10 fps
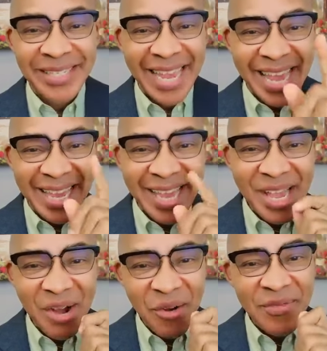day
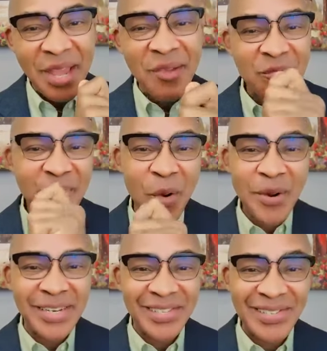of the
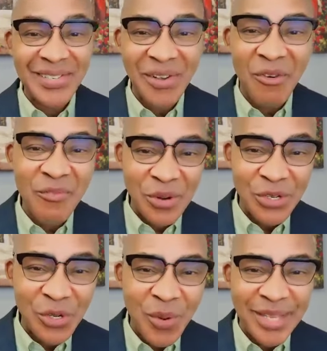importance of
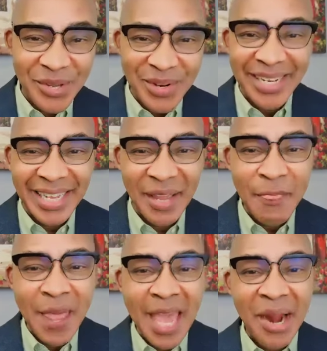pursuing unity
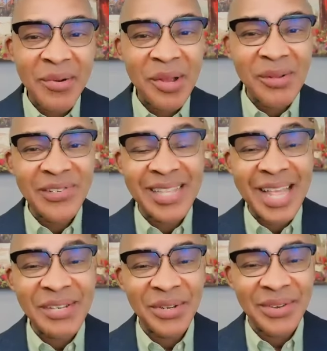and
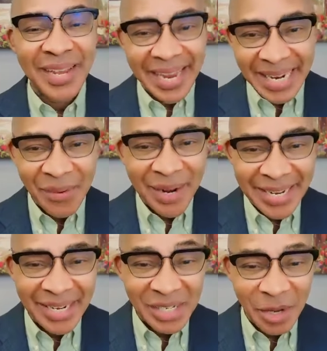reconciliation in our
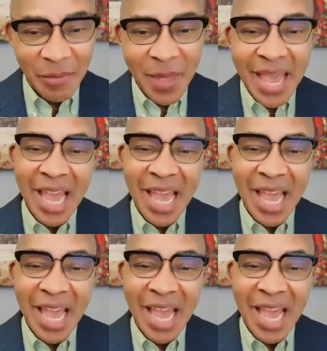leadership.